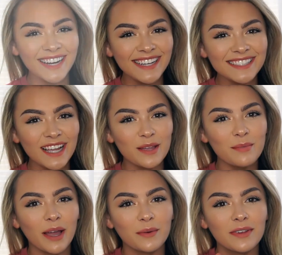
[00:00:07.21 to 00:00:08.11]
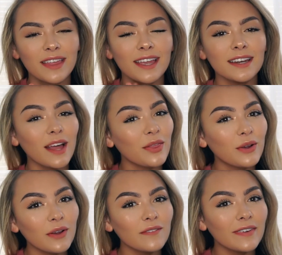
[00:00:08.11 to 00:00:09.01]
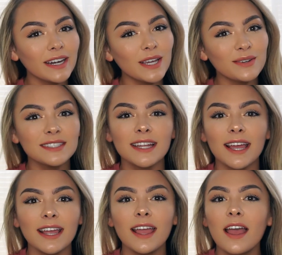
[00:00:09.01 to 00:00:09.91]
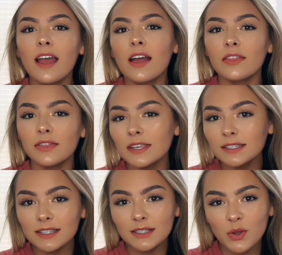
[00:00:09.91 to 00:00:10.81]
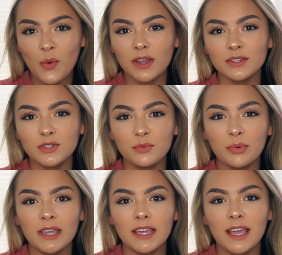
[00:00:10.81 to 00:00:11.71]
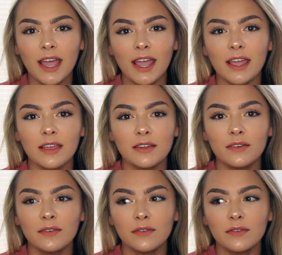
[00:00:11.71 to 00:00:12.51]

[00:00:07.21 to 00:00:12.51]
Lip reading: guys, I am back with another video today. This is going to be I